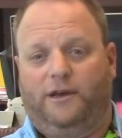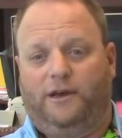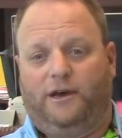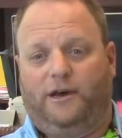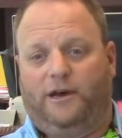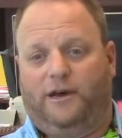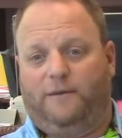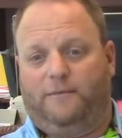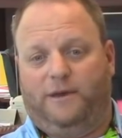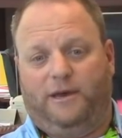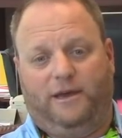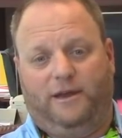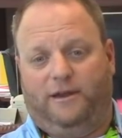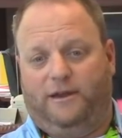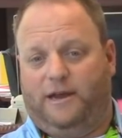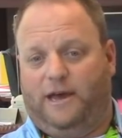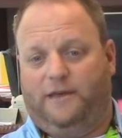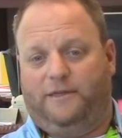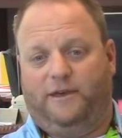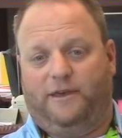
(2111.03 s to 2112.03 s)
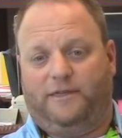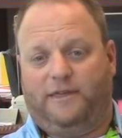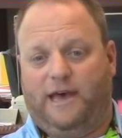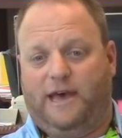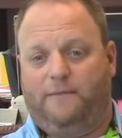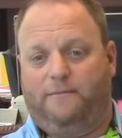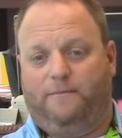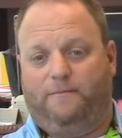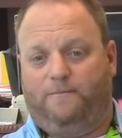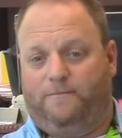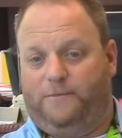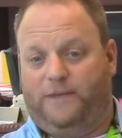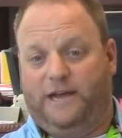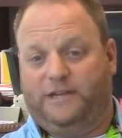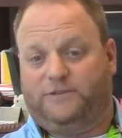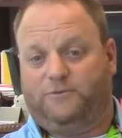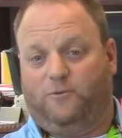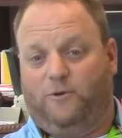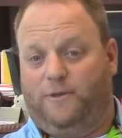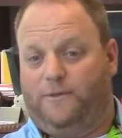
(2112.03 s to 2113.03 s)
And I think
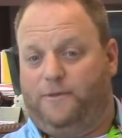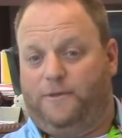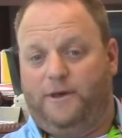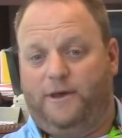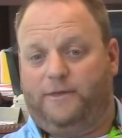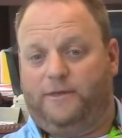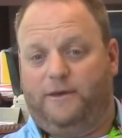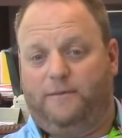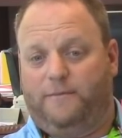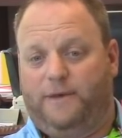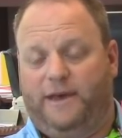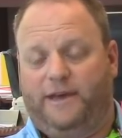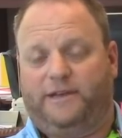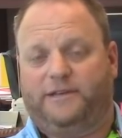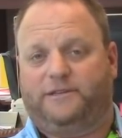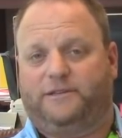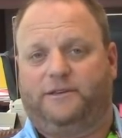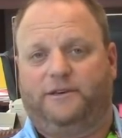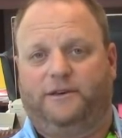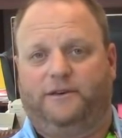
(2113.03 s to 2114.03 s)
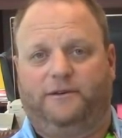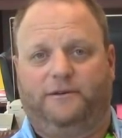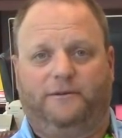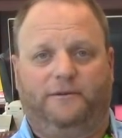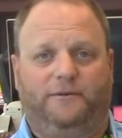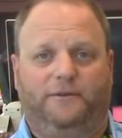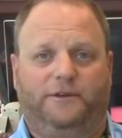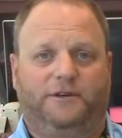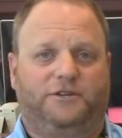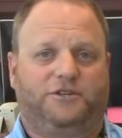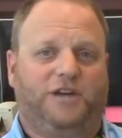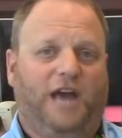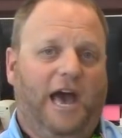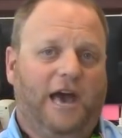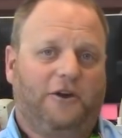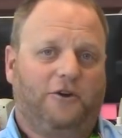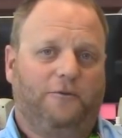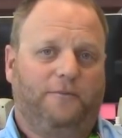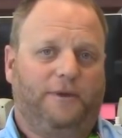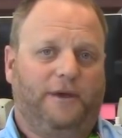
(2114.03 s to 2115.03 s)
that's one thing that makes the
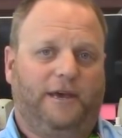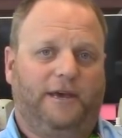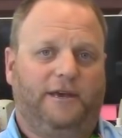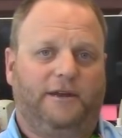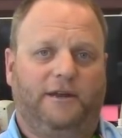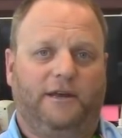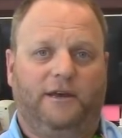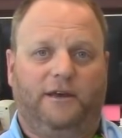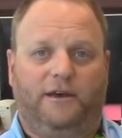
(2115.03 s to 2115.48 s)
Chatterbait